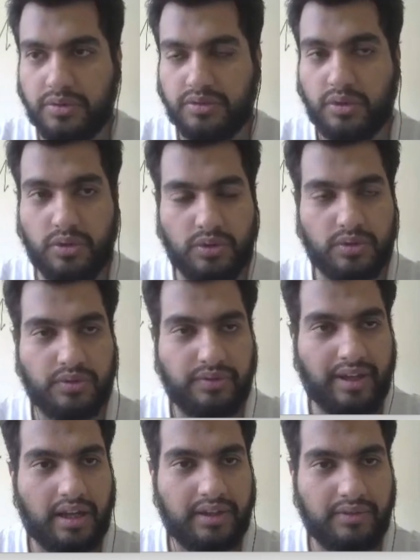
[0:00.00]
So we
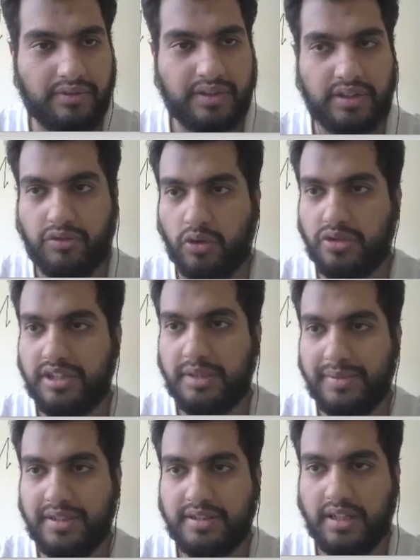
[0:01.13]
are given with the 4 statements,